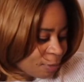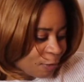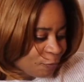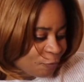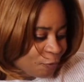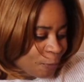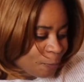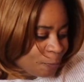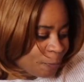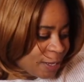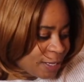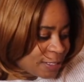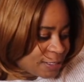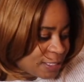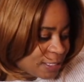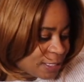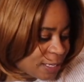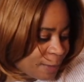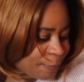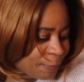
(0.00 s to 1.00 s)
From where is
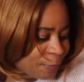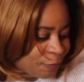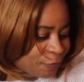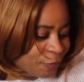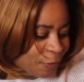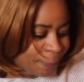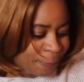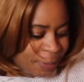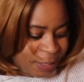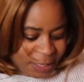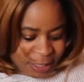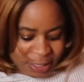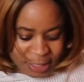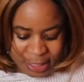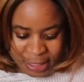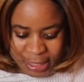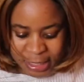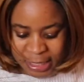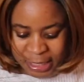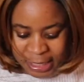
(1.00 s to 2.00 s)
it coming from?
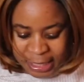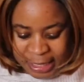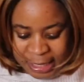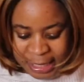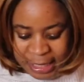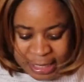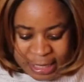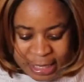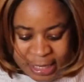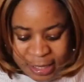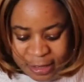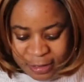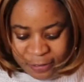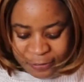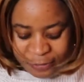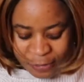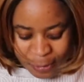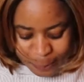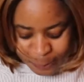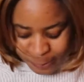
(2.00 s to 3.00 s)

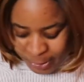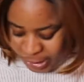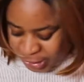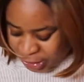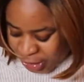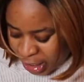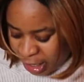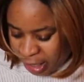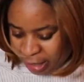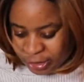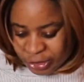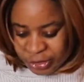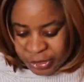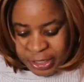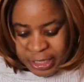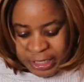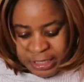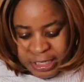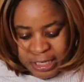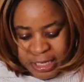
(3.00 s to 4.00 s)
From which
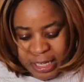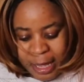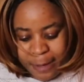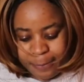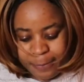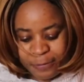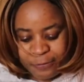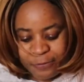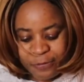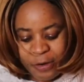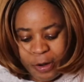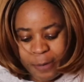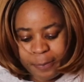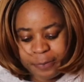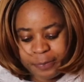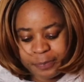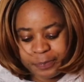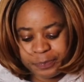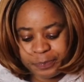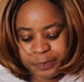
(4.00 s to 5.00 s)
country is it coming from?
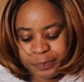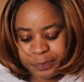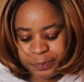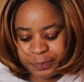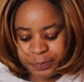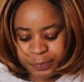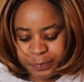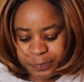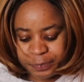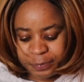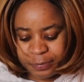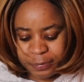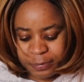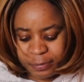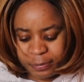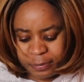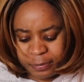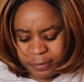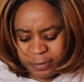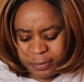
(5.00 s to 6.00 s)

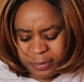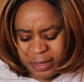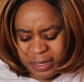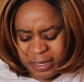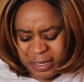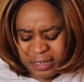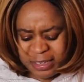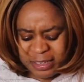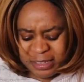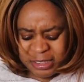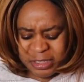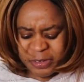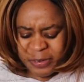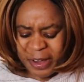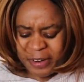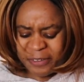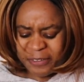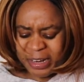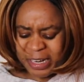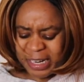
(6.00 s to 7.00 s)
Do
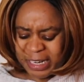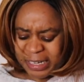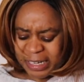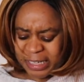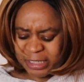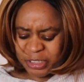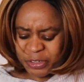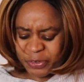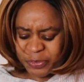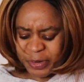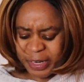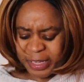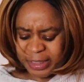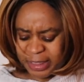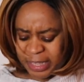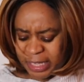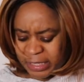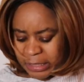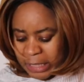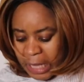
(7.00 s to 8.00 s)
I really need to read
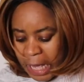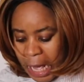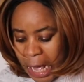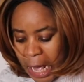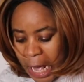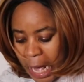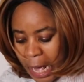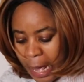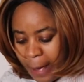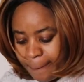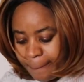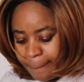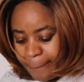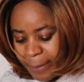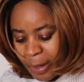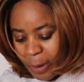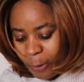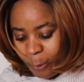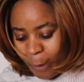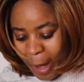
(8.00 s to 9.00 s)
this?
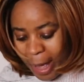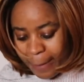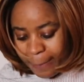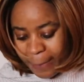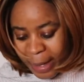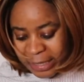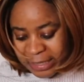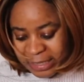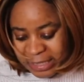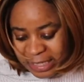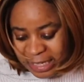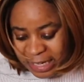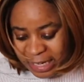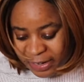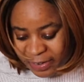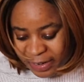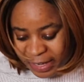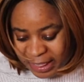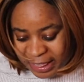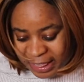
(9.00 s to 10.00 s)
Why am I
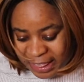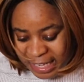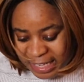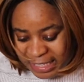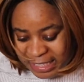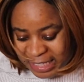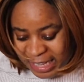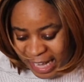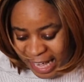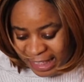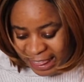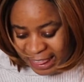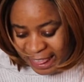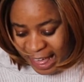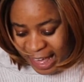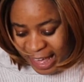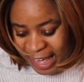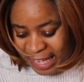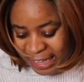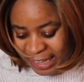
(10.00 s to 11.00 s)
tearing this like
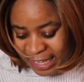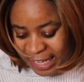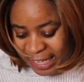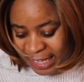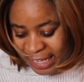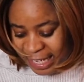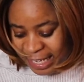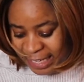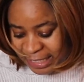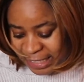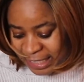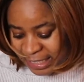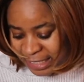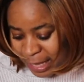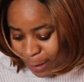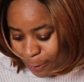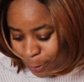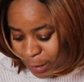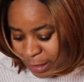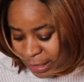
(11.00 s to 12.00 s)
that? In cases
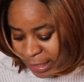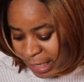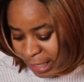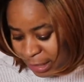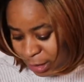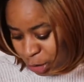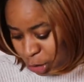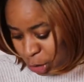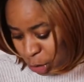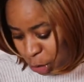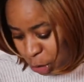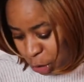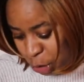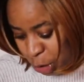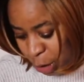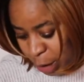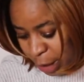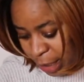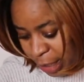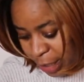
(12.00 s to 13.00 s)
I will need to
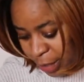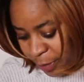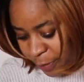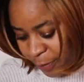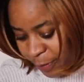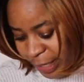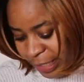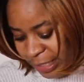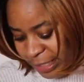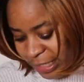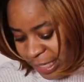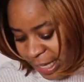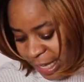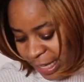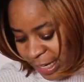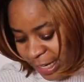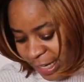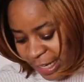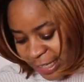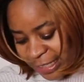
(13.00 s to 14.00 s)

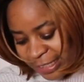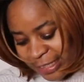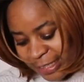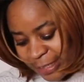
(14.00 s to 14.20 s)
return it.